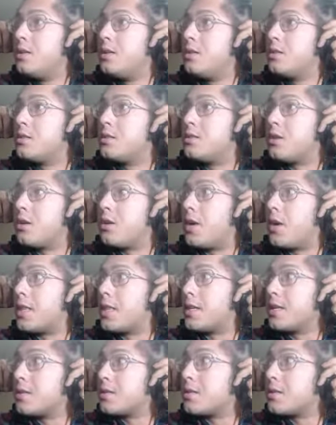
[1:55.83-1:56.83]
So I
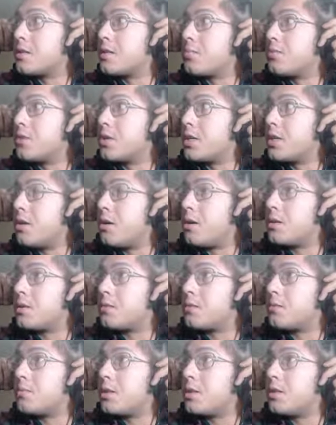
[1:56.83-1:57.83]
think this is pretty
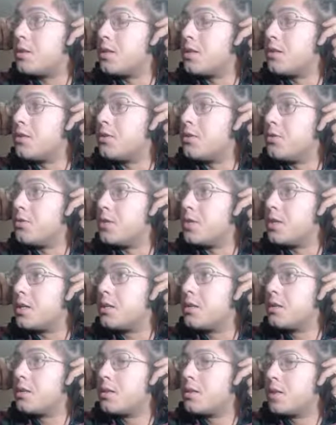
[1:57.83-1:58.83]
awesome that you can do it
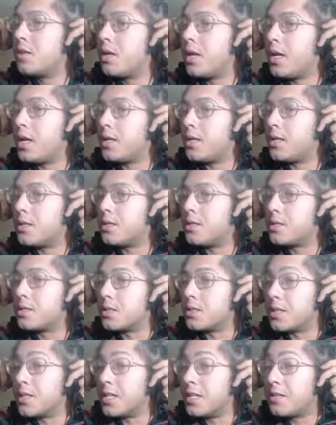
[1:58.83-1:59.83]
at this
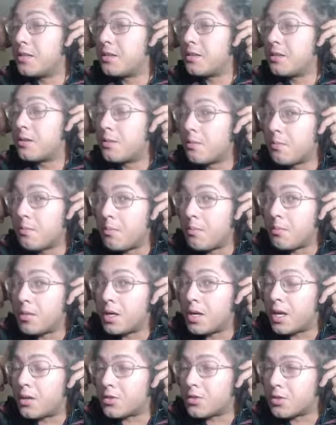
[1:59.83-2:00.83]
length,
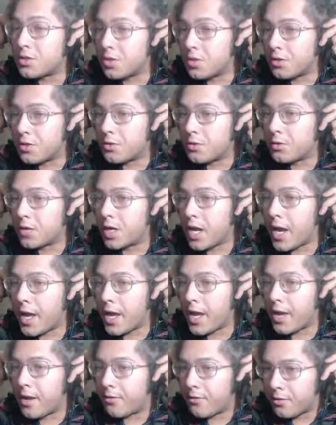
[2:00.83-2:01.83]
but I'll show you what I
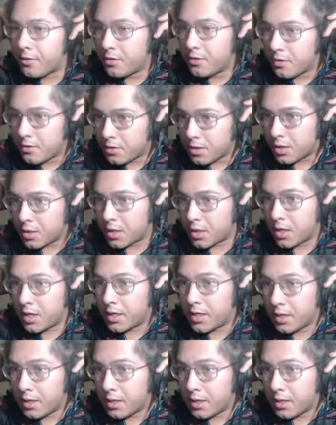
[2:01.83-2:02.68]
have done.